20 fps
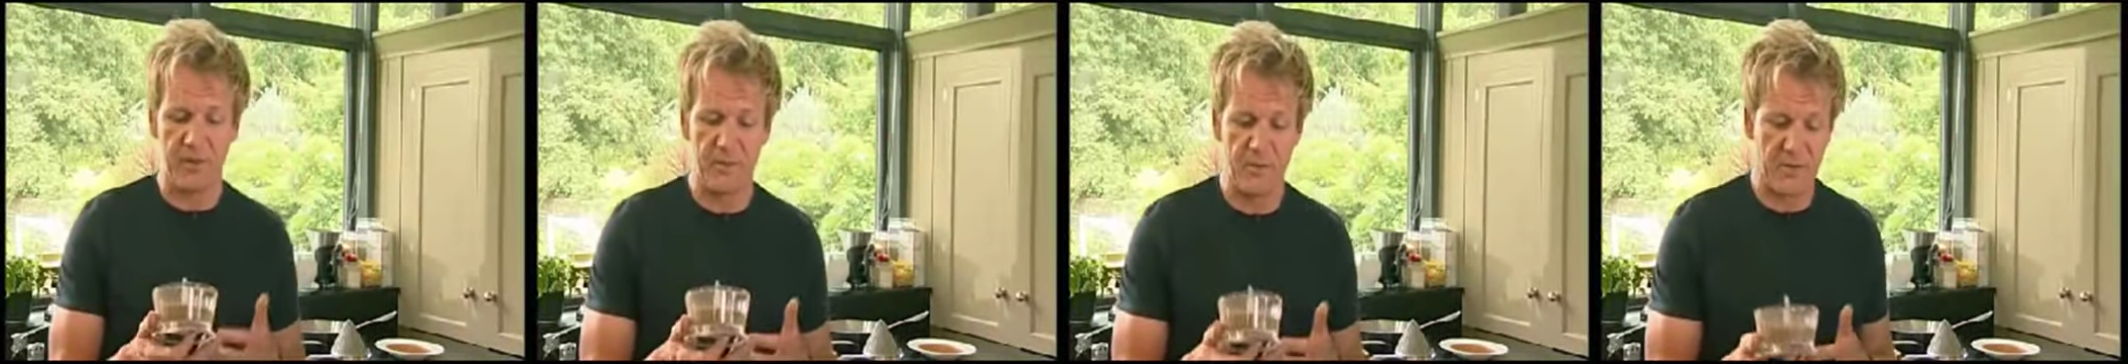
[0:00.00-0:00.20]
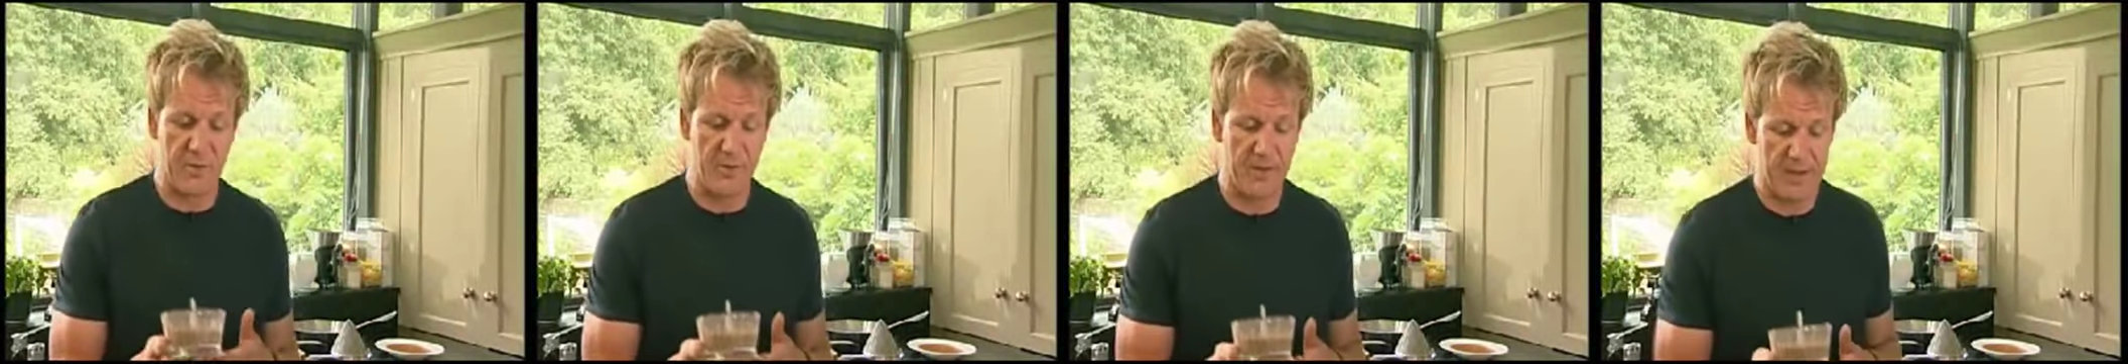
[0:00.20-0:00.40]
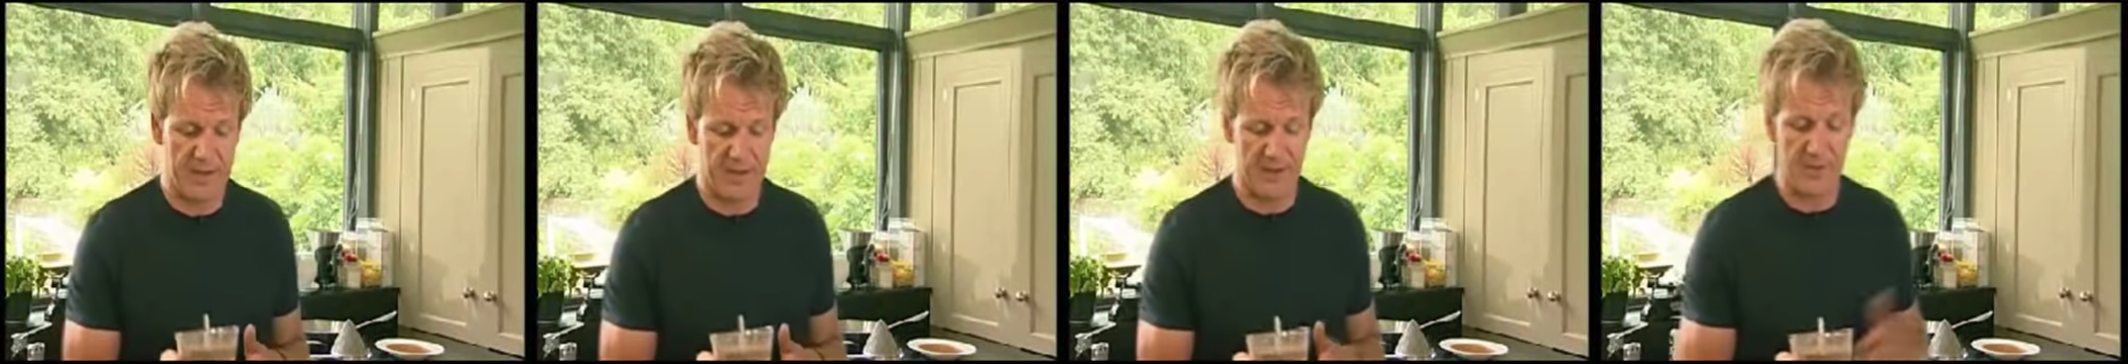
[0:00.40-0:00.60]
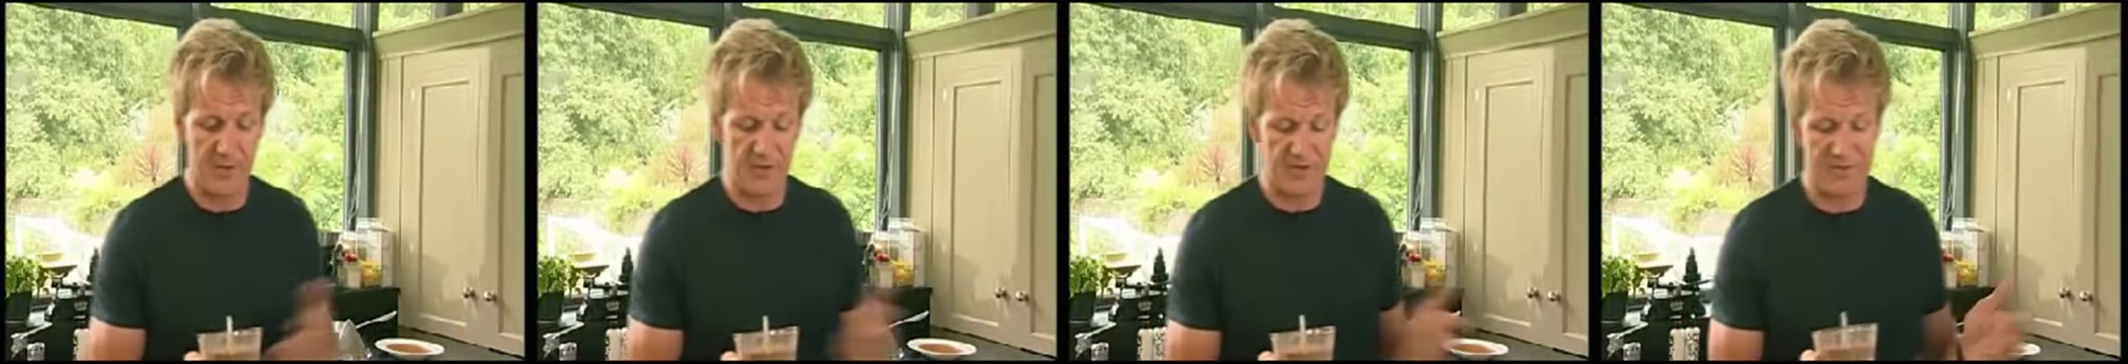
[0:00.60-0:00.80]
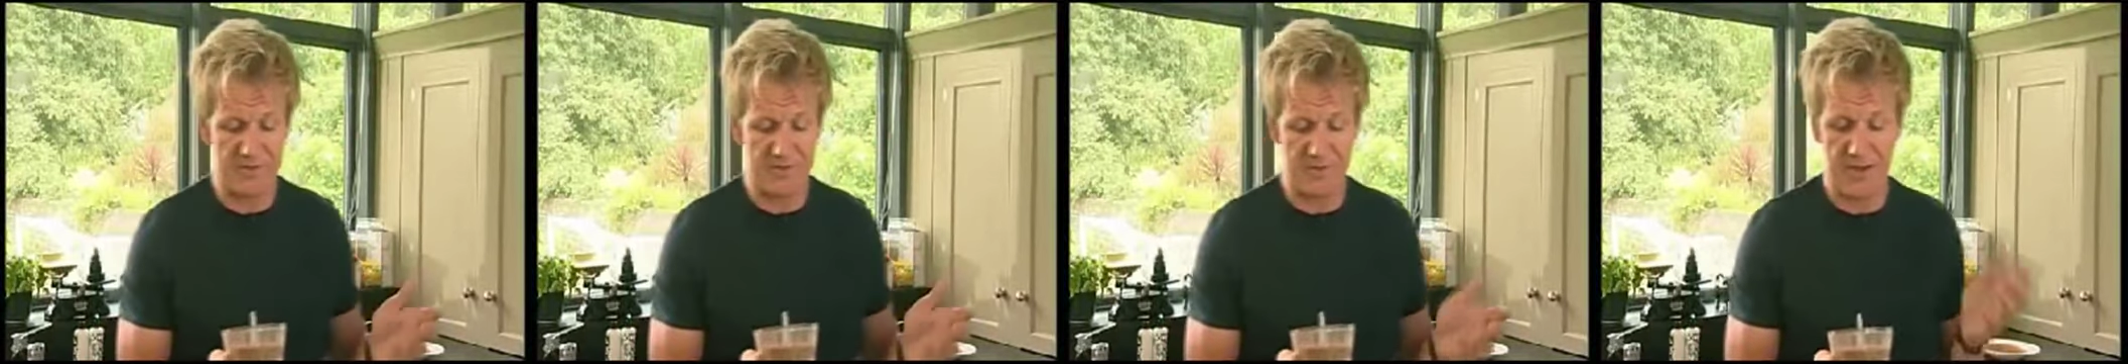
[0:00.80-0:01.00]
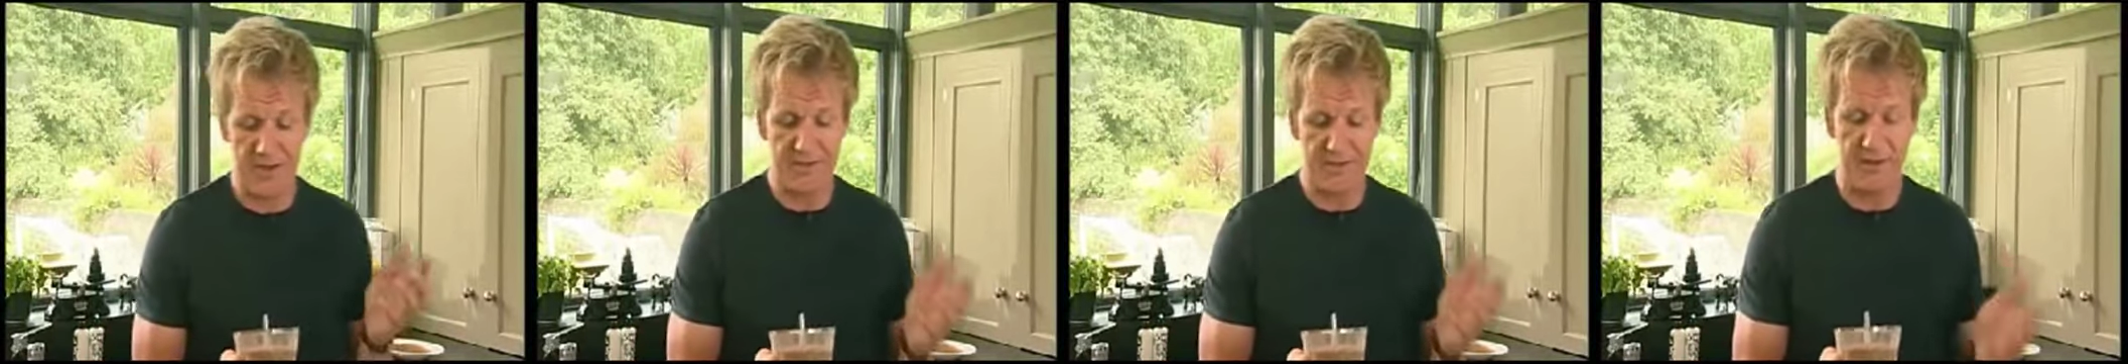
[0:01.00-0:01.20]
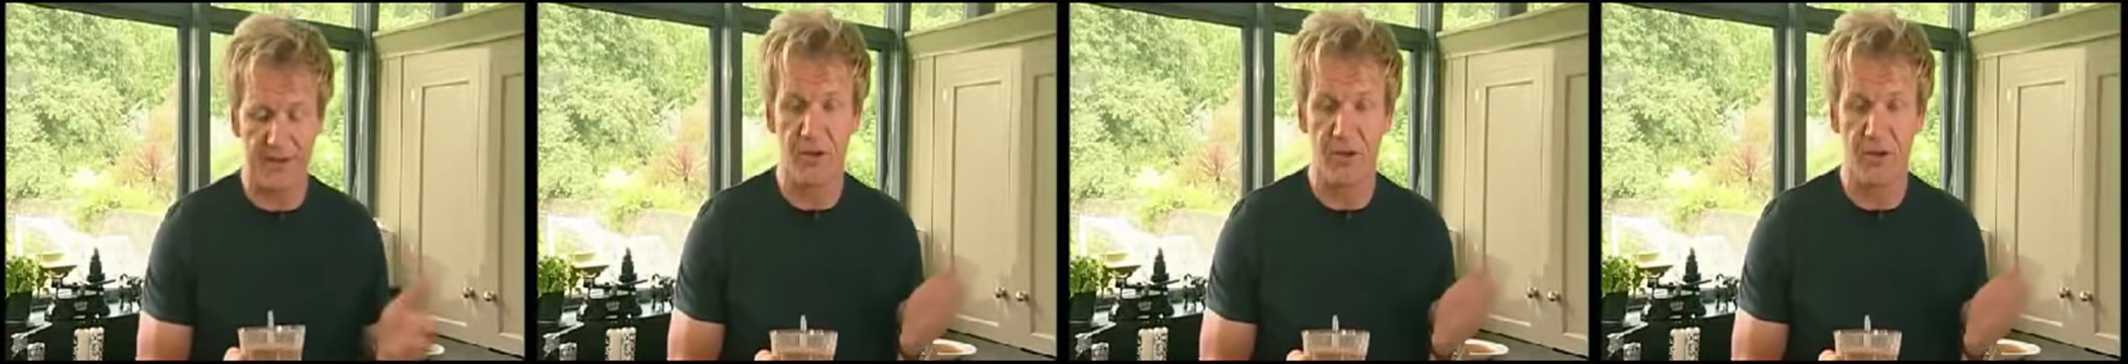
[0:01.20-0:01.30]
whether you're making the most amazing